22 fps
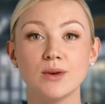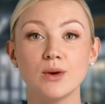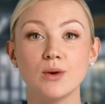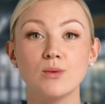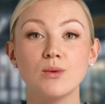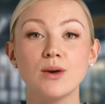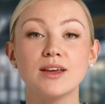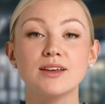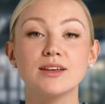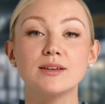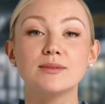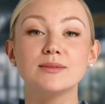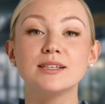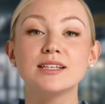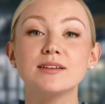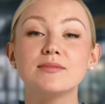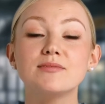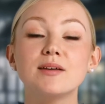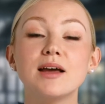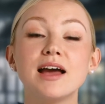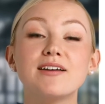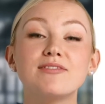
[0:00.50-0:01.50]
Welcome to the
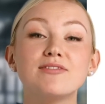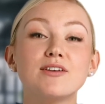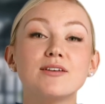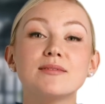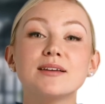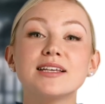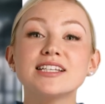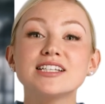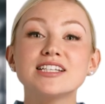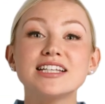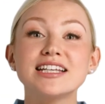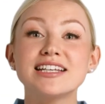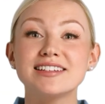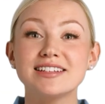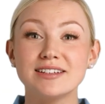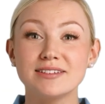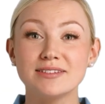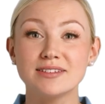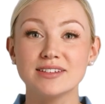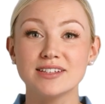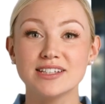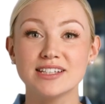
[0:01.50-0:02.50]
Platform Engineering
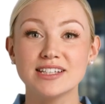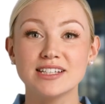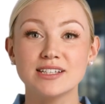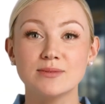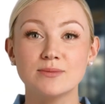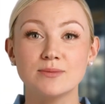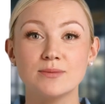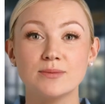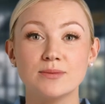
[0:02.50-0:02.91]
course.